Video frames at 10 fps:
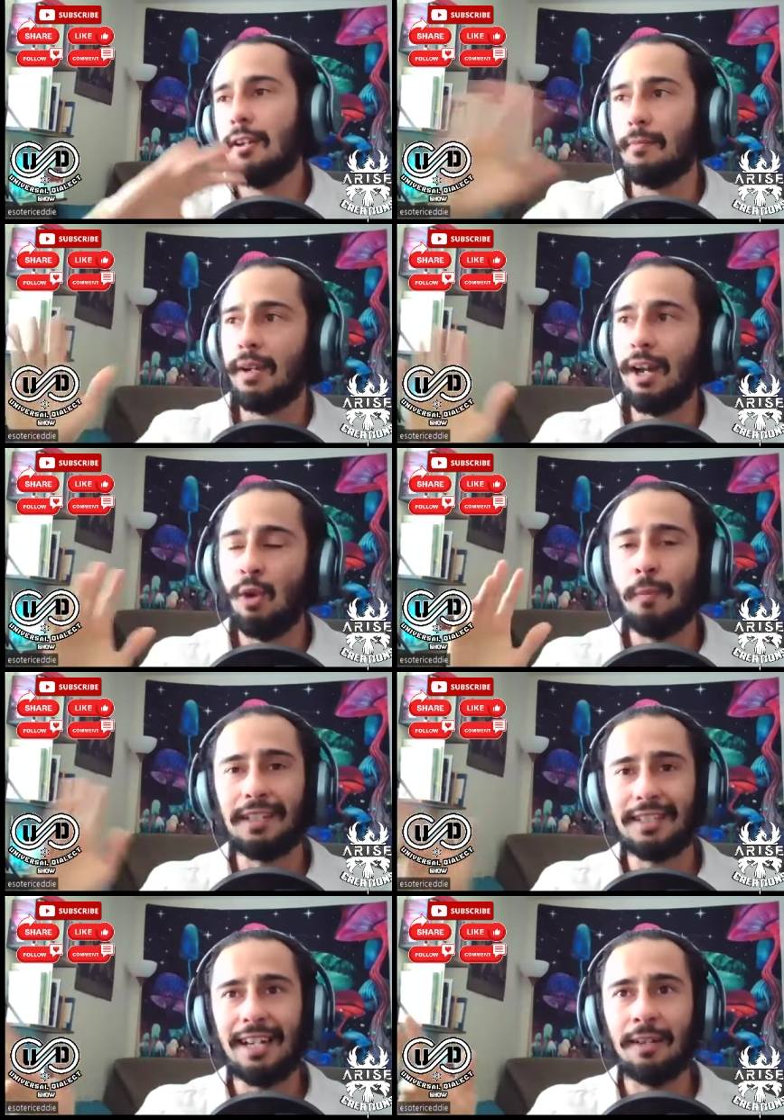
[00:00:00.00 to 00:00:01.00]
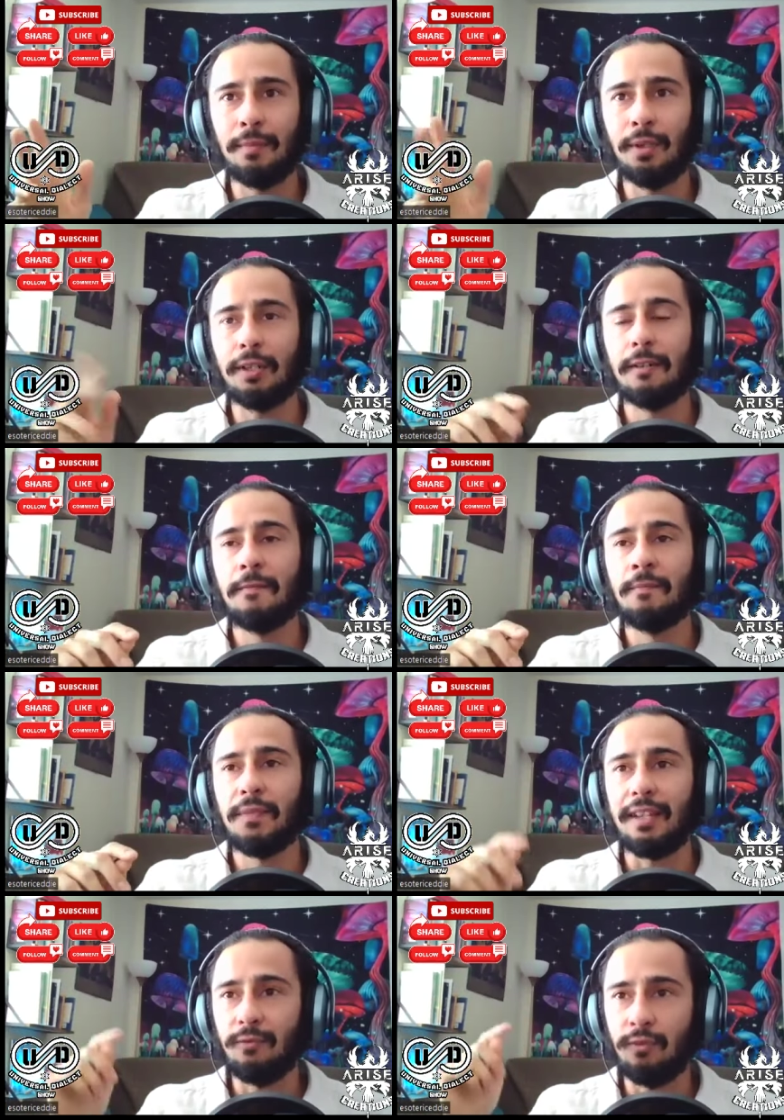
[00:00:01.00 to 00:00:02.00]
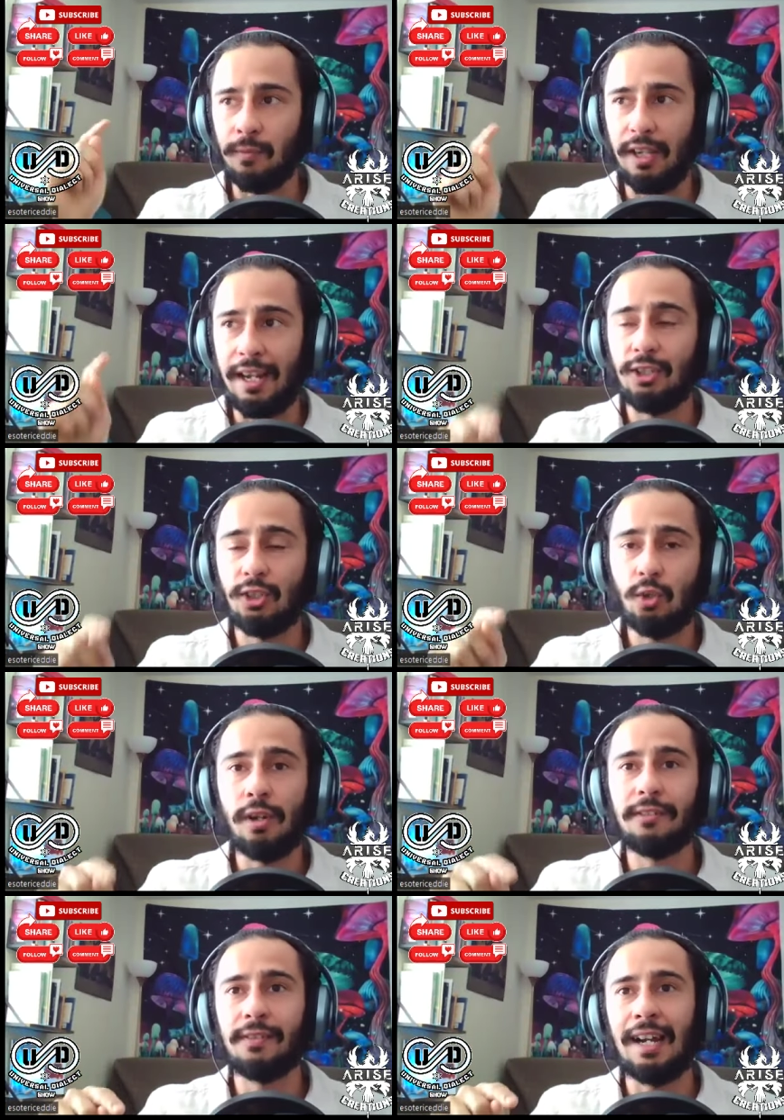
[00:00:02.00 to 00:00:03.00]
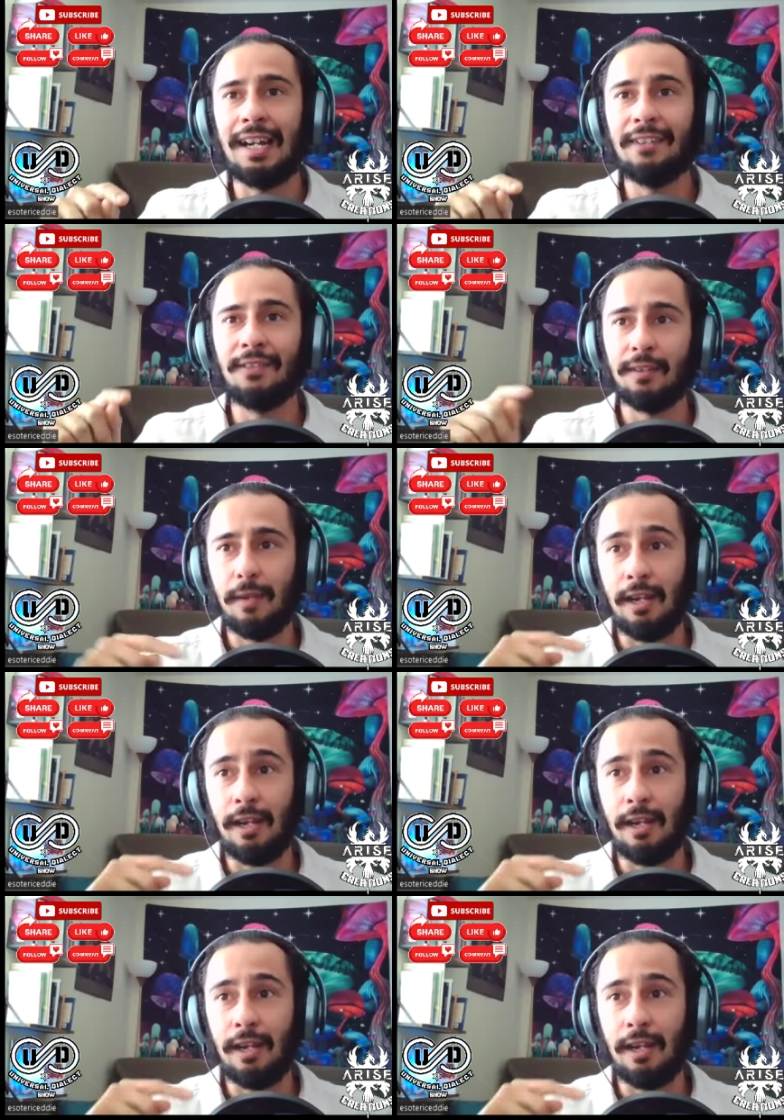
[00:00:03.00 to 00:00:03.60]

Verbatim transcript: But I wrote my second book from the age of 25 and,